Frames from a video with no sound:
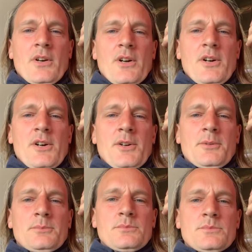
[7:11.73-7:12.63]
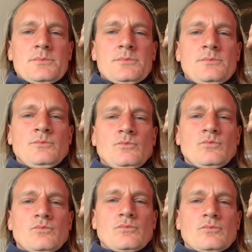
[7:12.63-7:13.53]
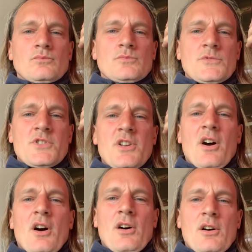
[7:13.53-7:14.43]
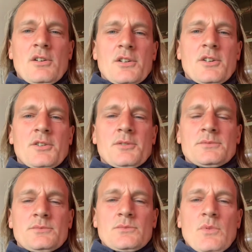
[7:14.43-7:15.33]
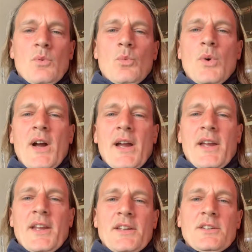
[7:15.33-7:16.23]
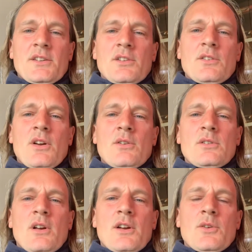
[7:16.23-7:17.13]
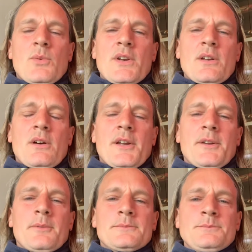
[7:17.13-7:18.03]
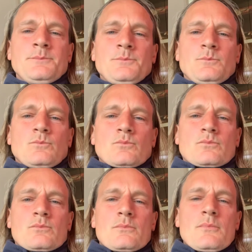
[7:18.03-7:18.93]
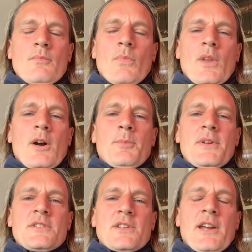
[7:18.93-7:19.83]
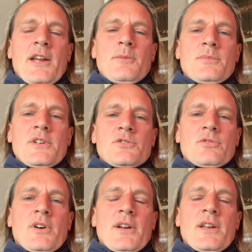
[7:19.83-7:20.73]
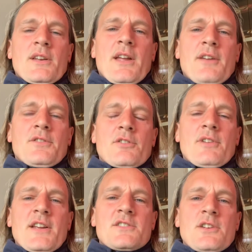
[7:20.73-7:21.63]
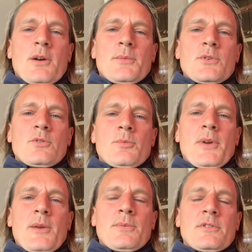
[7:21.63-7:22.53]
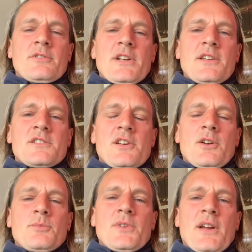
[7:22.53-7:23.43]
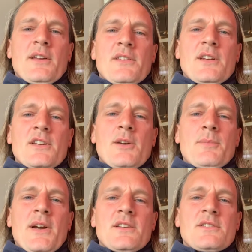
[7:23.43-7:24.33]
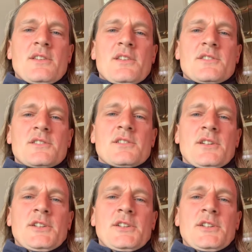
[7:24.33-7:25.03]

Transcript: um, dark way. You know, like when I I've been to Cambridge, right, and I have a great time, and all the people are really dope, yeah. And then I come back to this